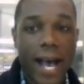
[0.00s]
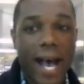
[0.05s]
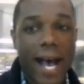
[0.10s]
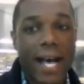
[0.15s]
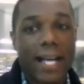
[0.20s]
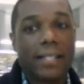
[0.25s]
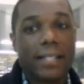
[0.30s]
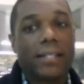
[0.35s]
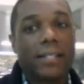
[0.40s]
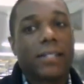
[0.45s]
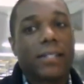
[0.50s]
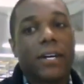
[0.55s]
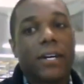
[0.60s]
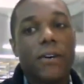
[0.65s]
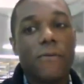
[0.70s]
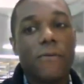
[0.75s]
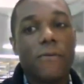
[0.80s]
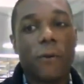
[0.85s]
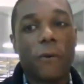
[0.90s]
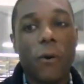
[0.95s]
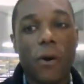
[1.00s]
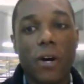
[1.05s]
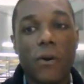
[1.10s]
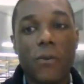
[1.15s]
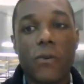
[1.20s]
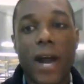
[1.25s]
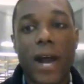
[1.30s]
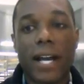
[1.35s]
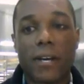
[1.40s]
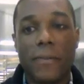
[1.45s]
ask
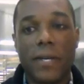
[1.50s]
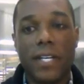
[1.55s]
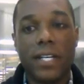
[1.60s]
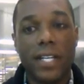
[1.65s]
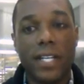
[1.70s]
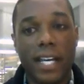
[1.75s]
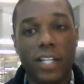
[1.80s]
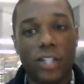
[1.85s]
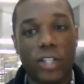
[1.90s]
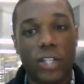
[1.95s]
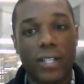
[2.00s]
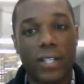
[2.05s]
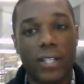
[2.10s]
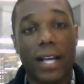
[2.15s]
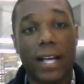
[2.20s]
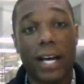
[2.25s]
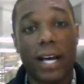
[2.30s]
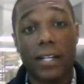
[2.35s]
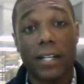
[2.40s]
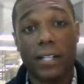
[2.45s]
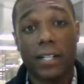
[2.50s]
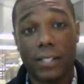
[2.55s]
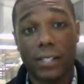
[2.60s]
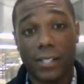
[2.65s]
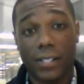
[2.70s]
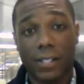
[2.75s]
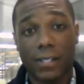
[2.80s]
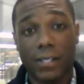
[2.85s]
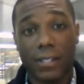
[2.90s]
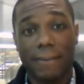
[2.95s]
for recommendation
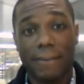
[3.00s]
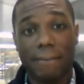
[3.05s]
letters?